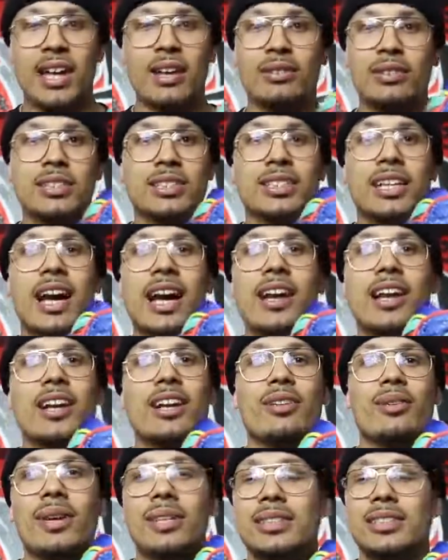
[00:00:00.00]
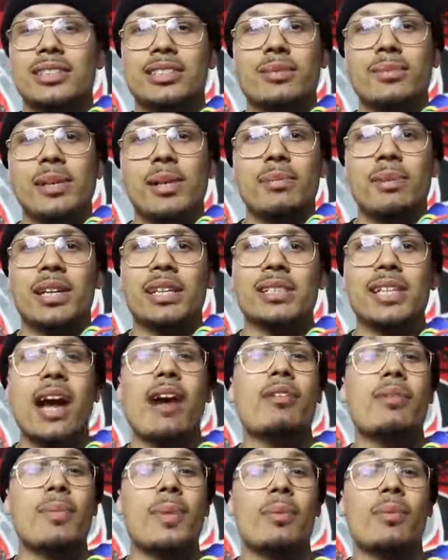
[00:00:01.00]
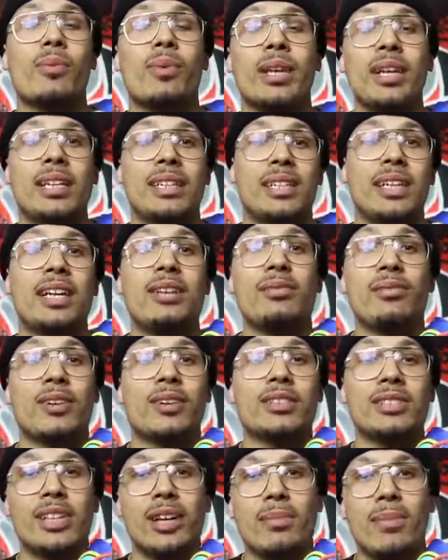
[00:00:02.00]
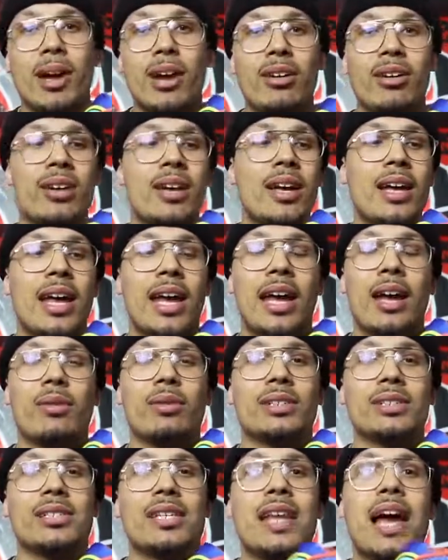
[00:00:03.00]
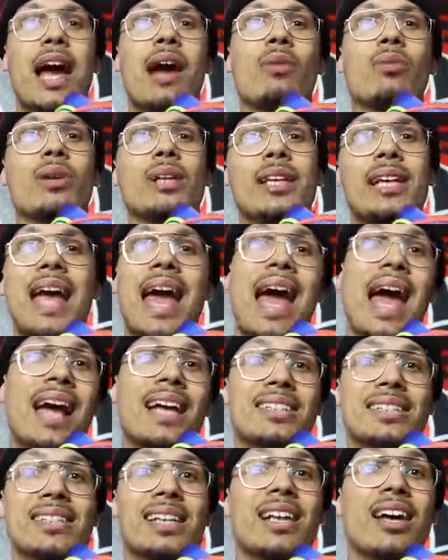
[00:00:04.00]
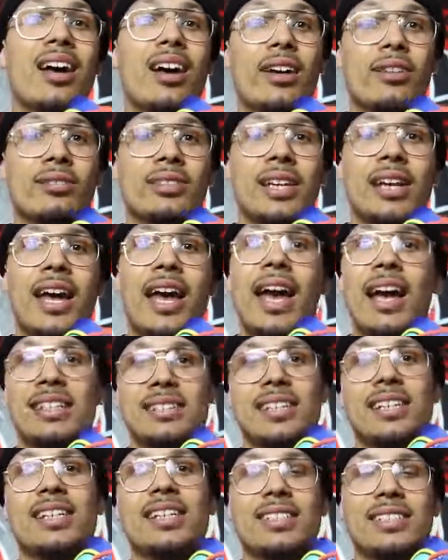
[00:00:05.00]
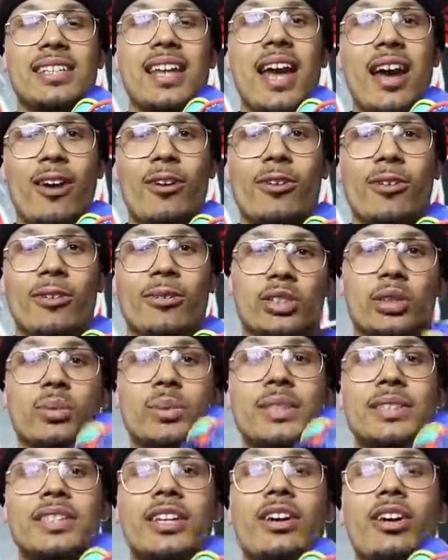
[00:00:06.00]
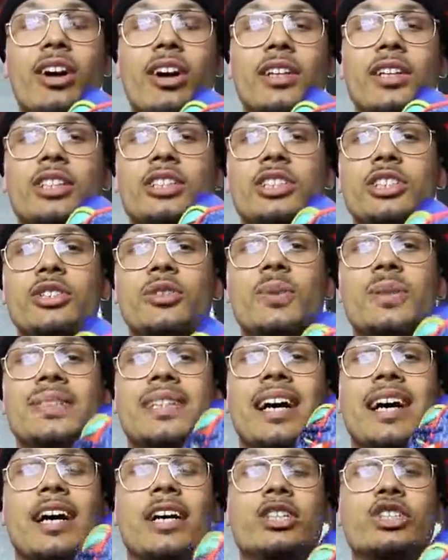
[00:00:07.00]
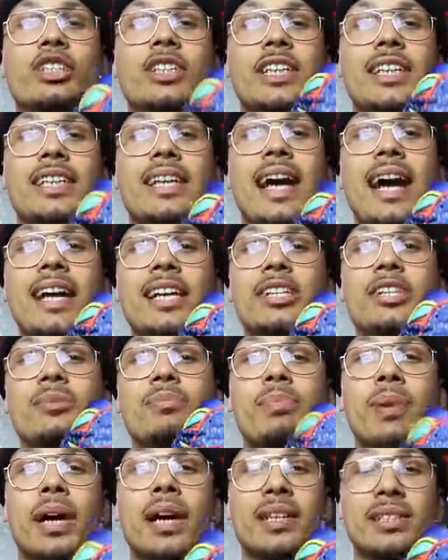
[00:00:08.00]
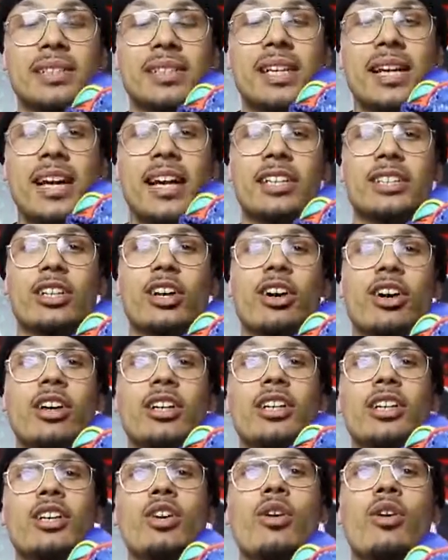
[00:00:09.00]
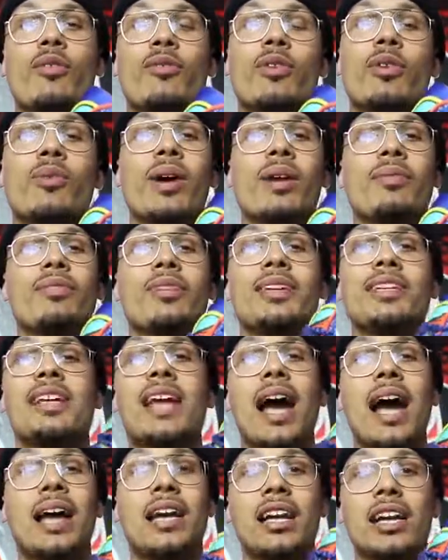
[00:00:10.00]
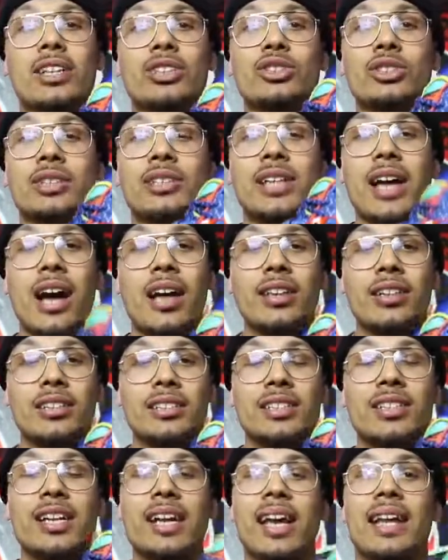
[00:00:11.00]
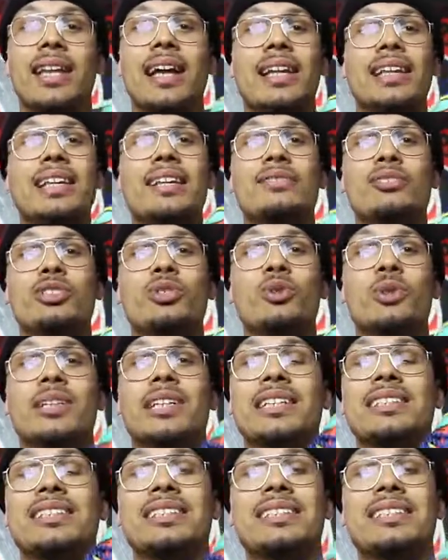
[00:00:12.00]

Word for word: And it was just kind of interesting to me because I remember when it did first come out, it was not really as loved as it is now. So retail on this shoe was one hundred ninety bucks. It's currently going roughly nine hundred dollars, and that leaves you with a